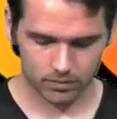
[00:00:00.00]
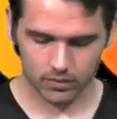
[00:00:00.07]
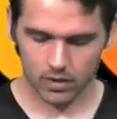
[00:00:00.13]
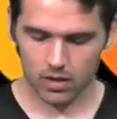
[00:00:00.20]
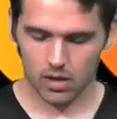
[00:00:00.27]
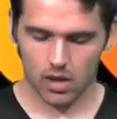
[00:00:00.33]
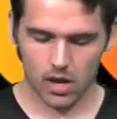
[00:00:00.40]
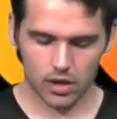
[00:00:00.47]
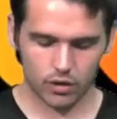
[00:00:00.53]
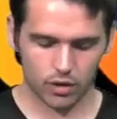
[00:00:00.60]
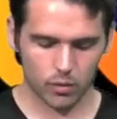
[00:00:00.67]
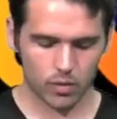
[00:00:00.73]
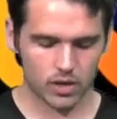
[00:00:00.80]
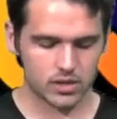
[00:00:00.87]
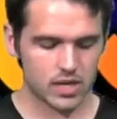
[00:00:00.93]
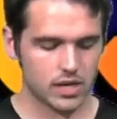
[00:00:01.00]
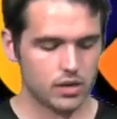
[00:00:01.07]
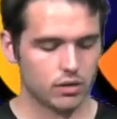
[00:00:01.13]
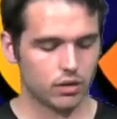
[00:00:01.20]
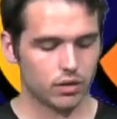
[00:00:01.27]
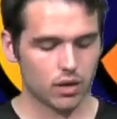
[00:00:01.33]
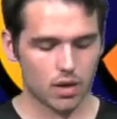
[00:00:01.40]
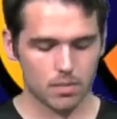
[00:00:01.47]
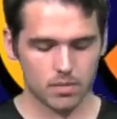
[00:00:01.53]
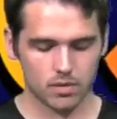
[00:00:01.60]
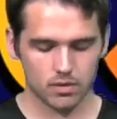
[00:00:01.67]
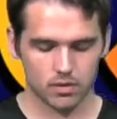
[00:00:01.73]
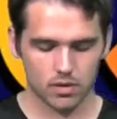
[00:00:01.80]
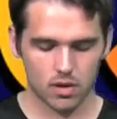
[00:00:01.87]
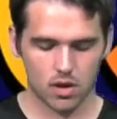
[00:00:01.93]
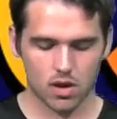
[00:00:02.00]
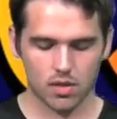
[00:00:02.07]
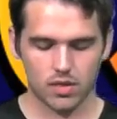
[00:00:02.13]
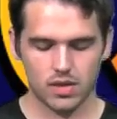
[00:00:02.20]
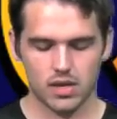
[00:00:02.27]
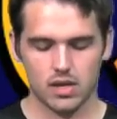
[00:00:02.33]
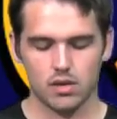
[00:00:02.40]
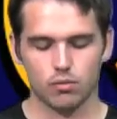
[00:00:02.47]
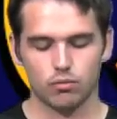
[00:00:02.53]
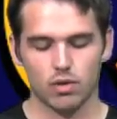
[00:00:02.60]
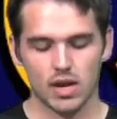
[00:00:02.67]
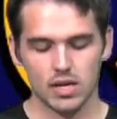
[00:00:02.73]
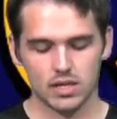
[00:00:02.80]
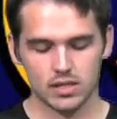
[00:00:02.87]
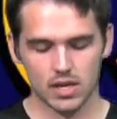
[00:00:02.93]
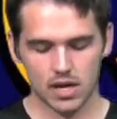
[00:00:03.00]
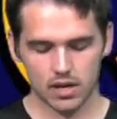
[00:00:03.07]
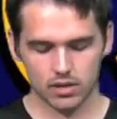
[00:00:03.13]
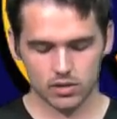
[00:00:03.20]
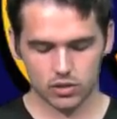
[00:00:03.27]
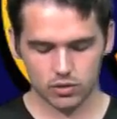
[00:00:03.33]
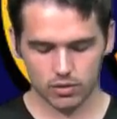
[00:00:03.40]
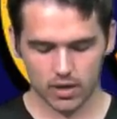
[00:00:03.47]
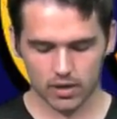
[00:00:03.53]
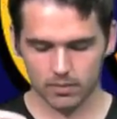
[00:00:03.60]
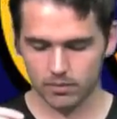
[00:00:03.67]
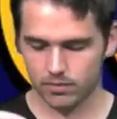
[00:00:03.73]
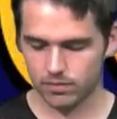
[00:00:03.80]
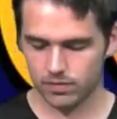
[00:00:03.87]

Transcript: and you're going to want to take your thumb on the right side of the string,